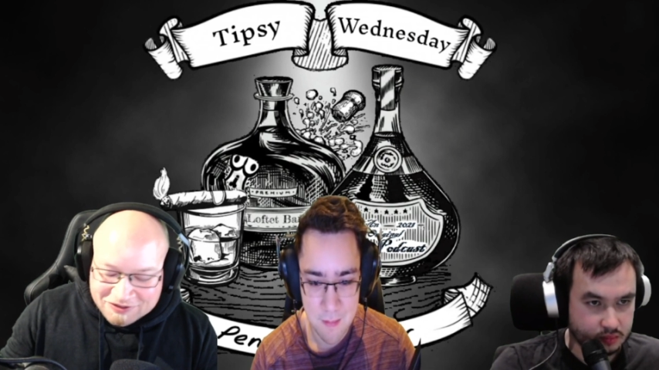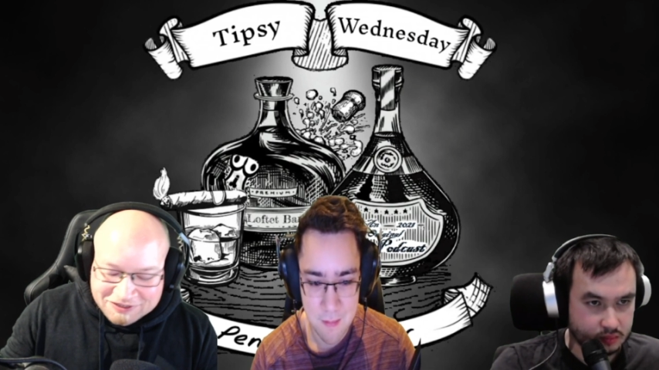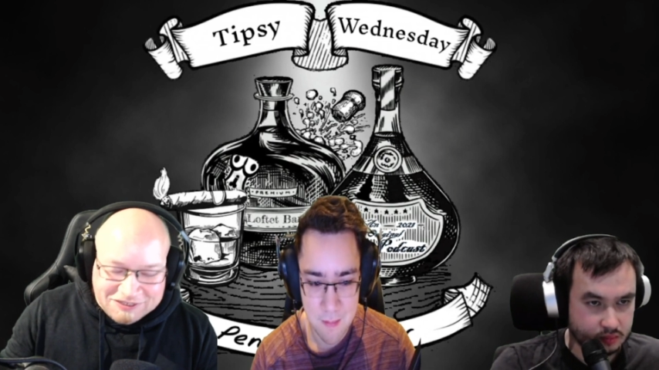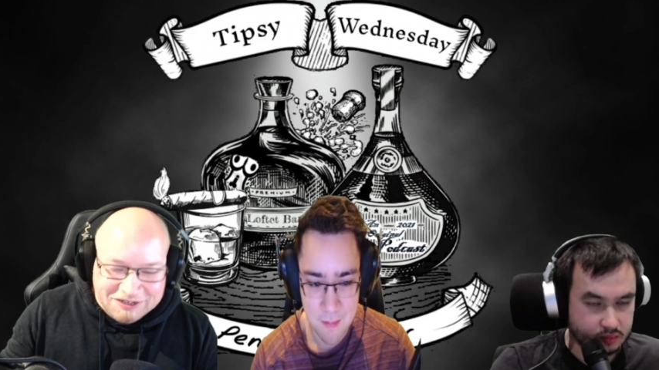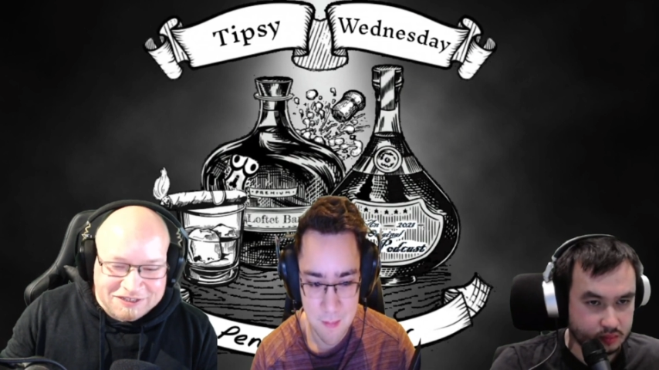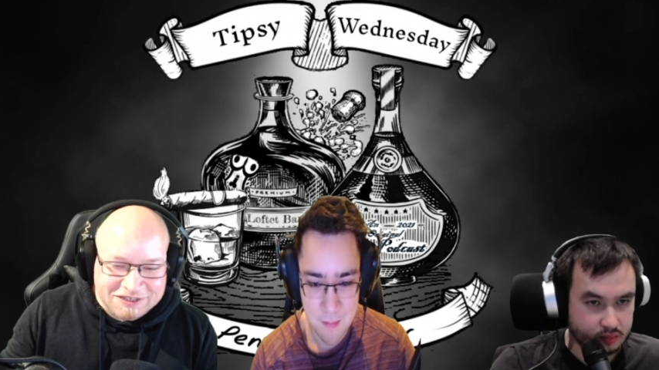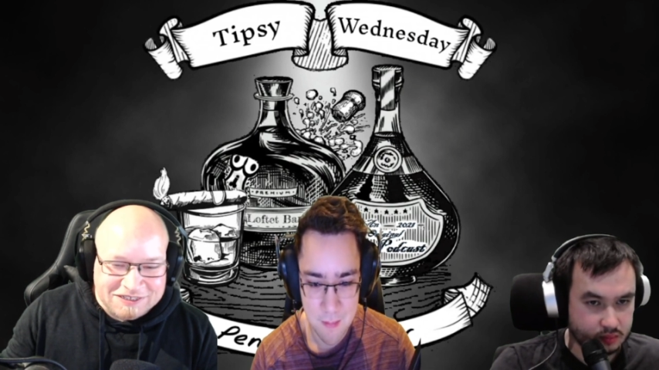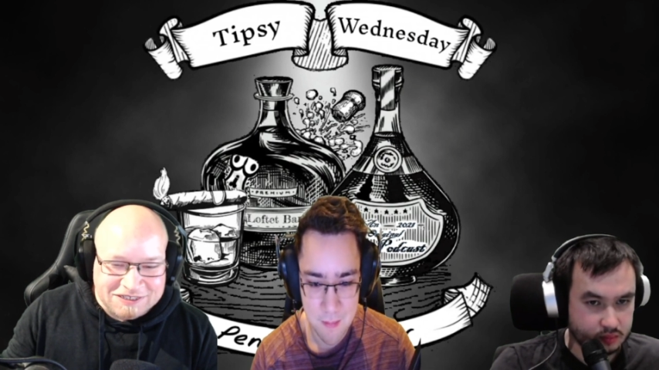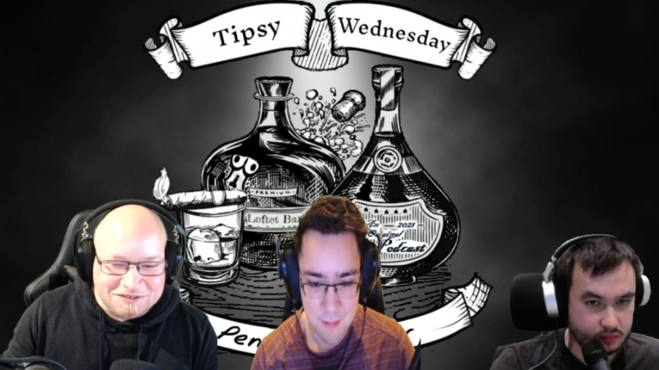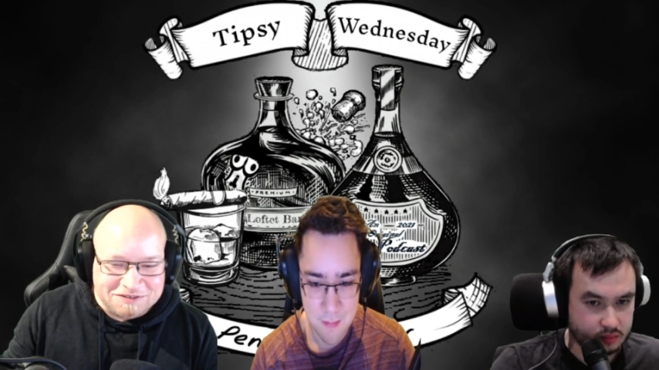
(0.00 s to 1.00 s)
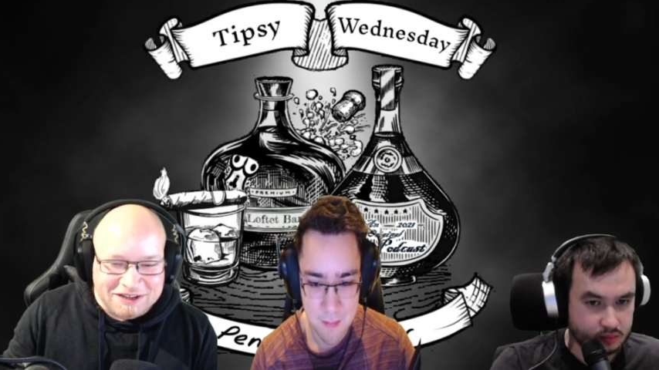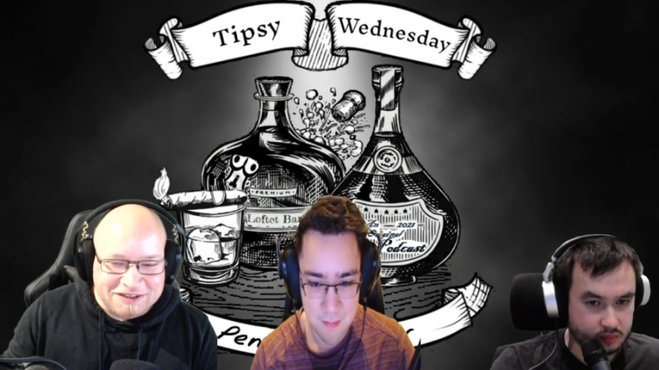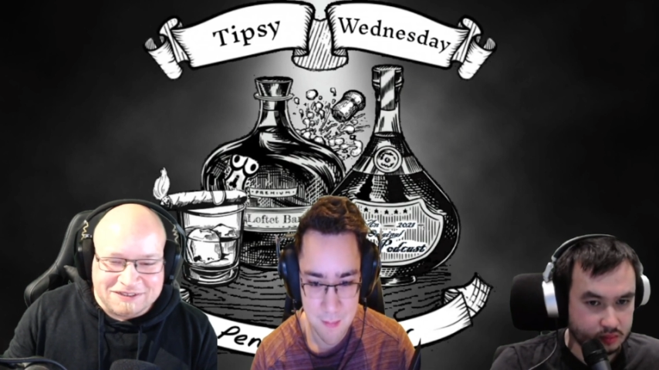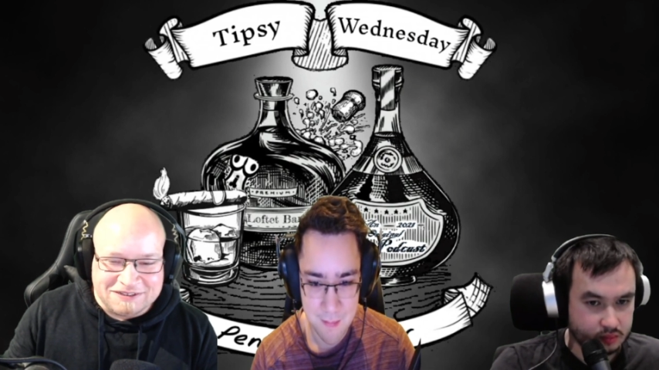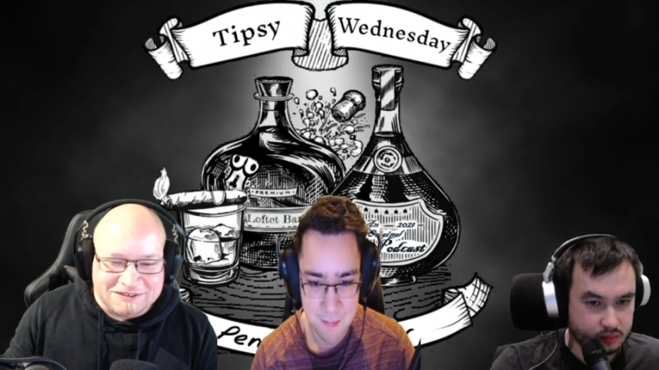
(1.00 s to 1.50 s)
Speaker 1: things like this, you
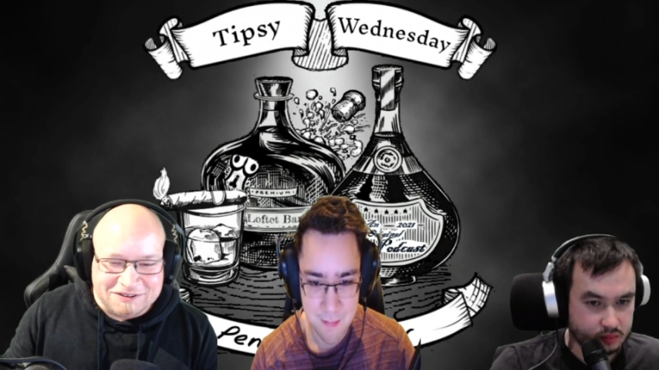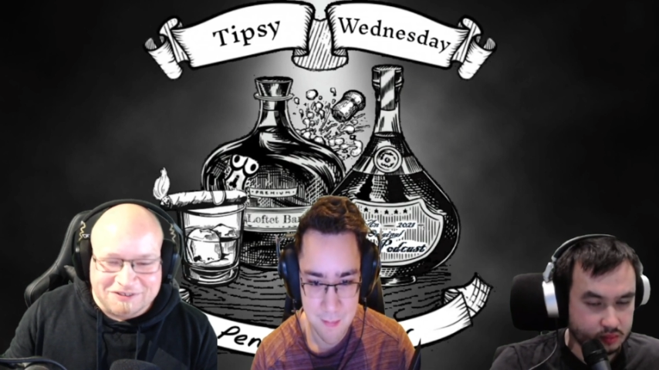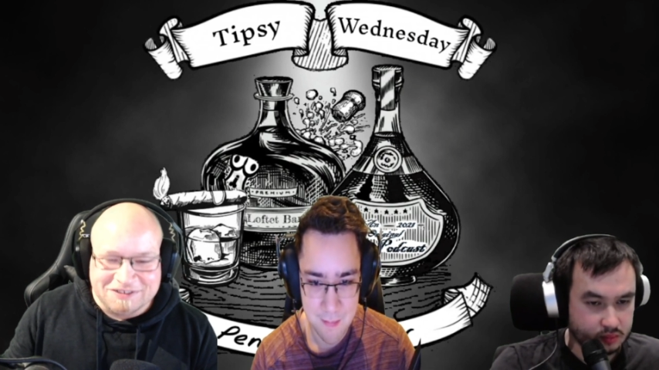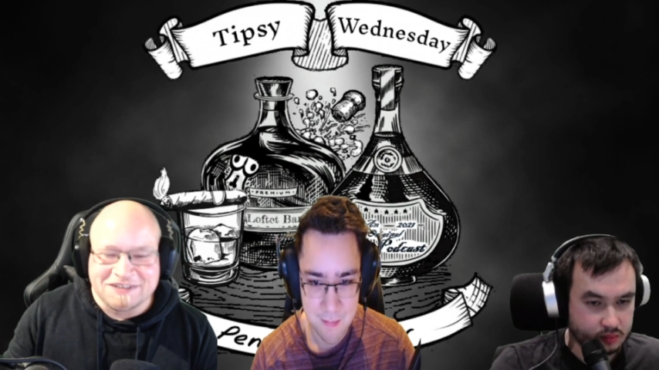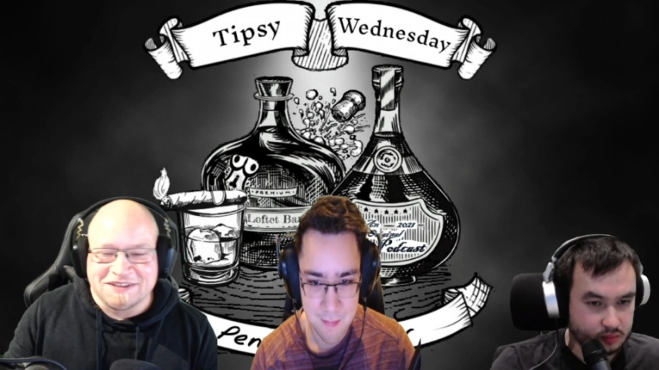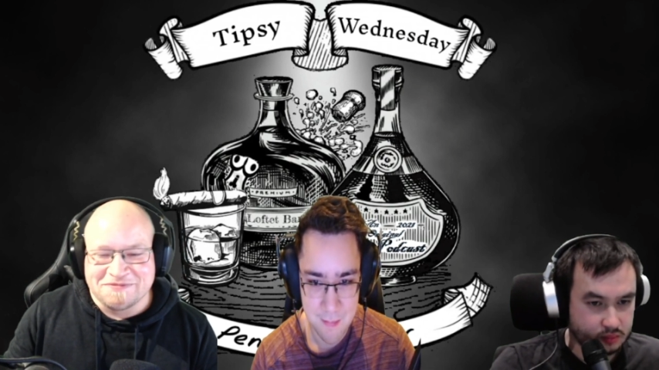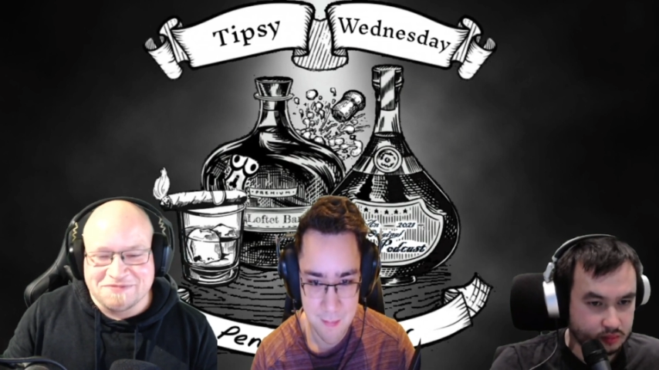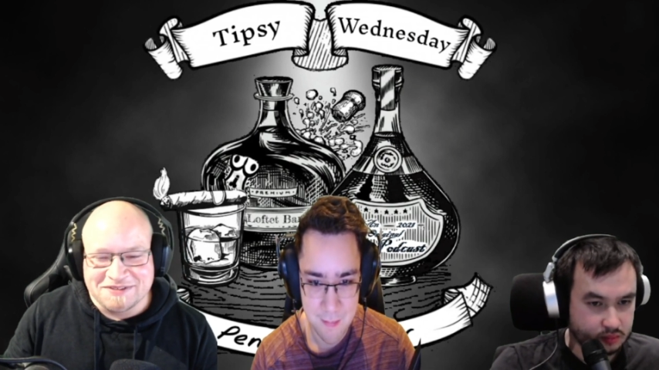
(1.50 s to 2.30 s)
can't unsee them.